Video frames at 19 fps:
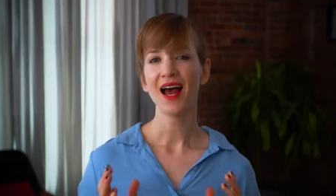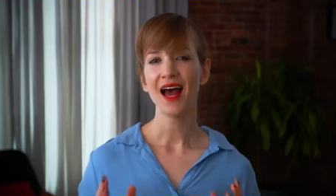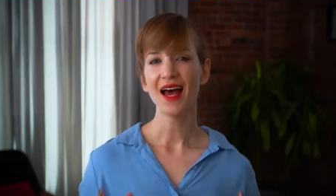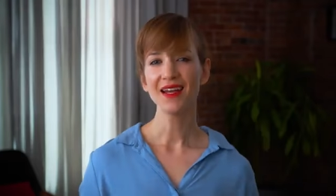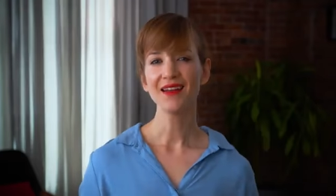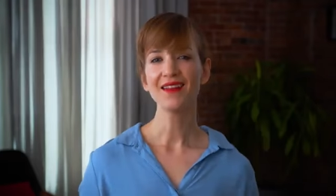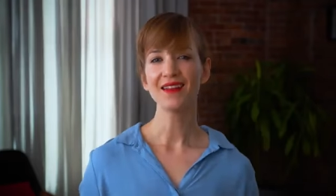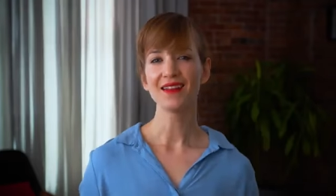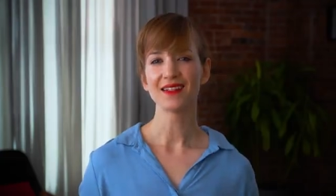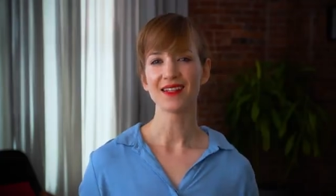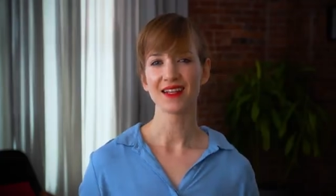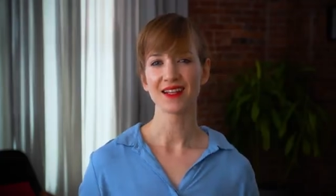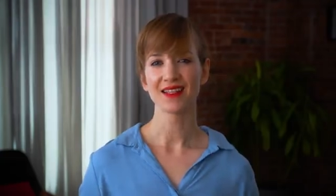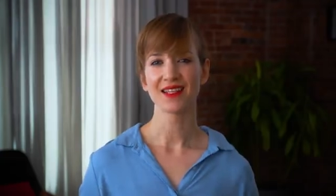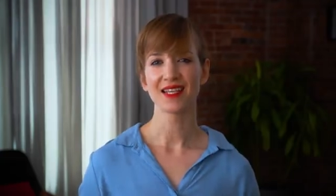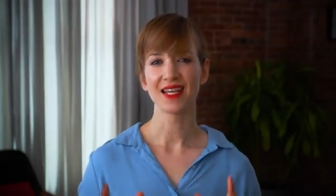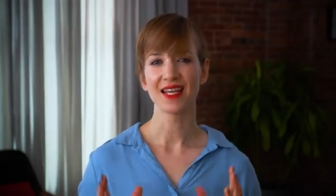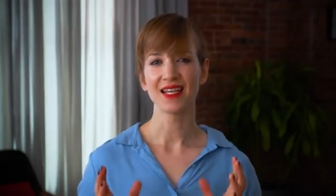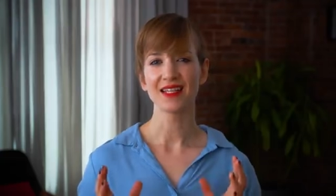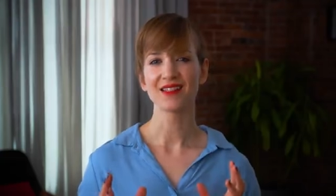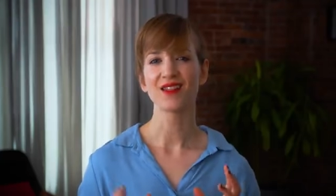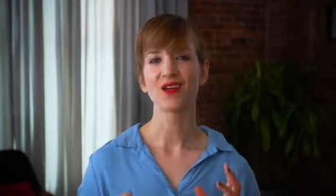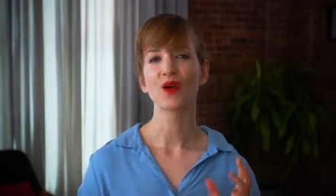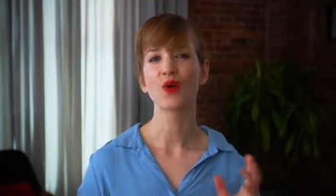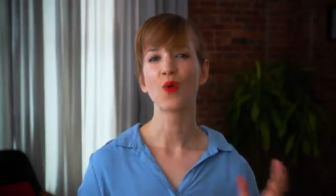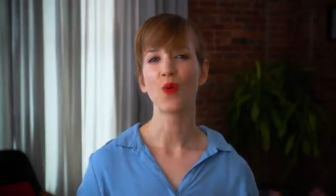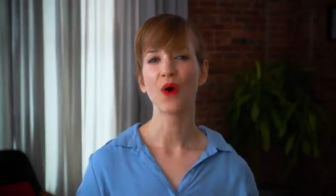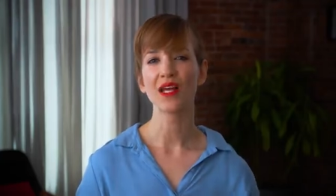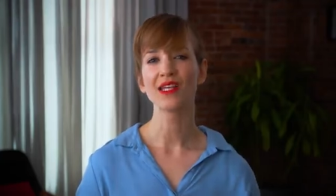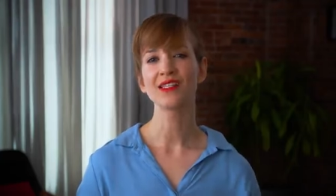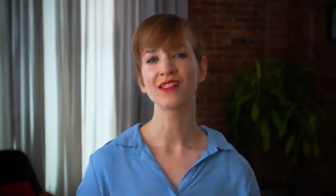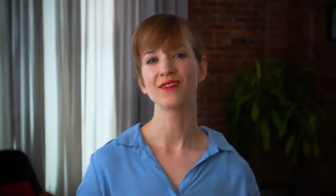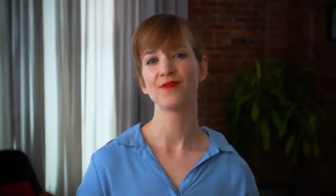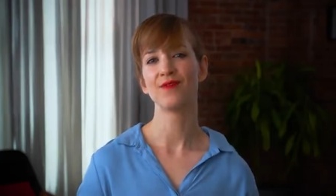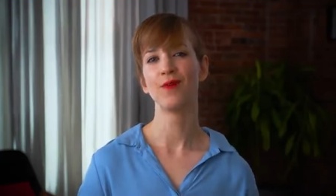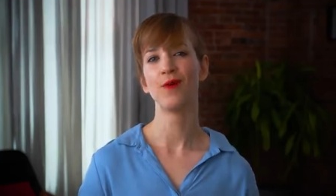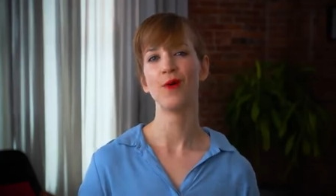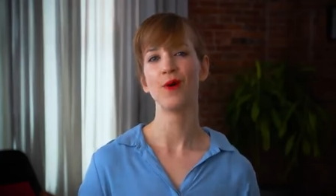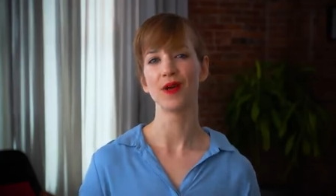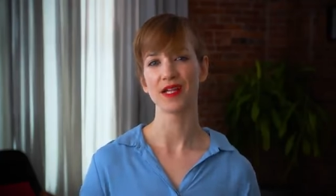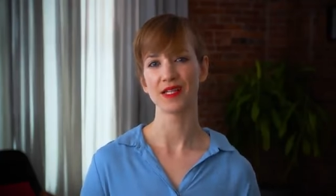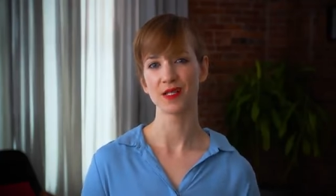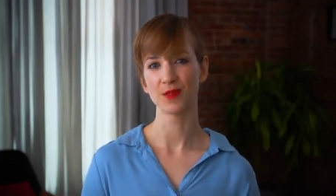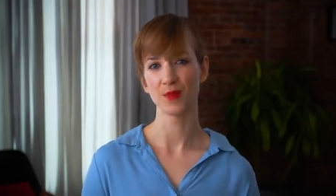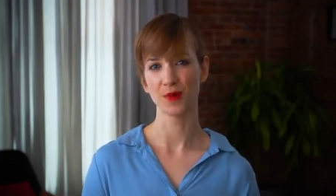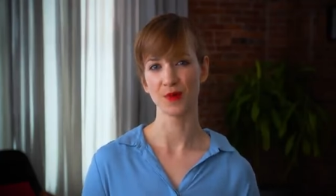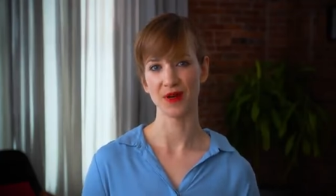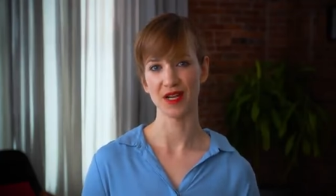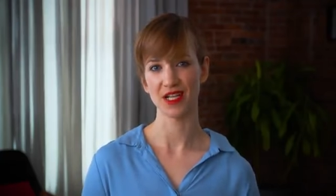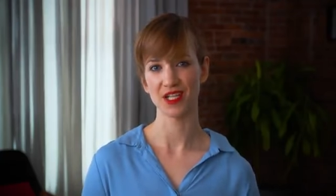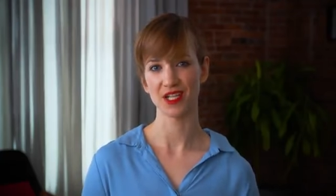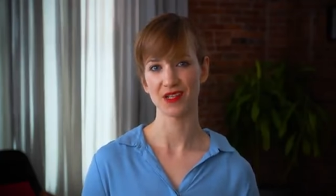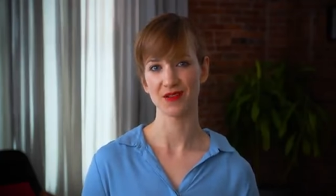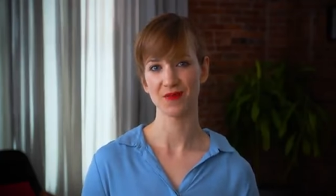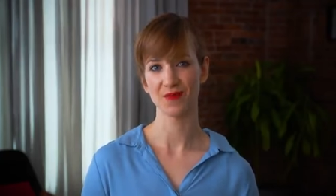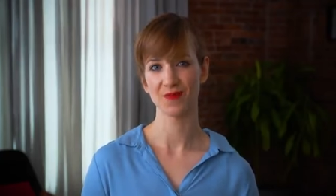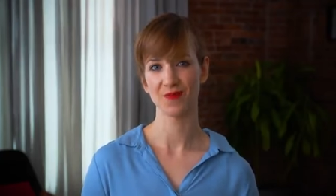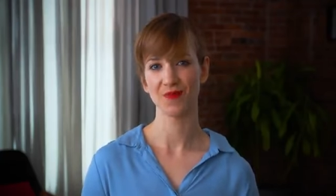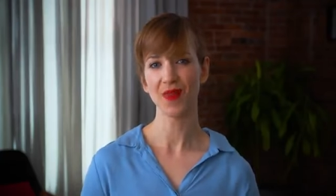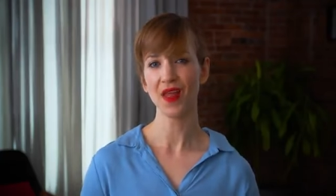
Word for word: Analytics is the quest for inspiration.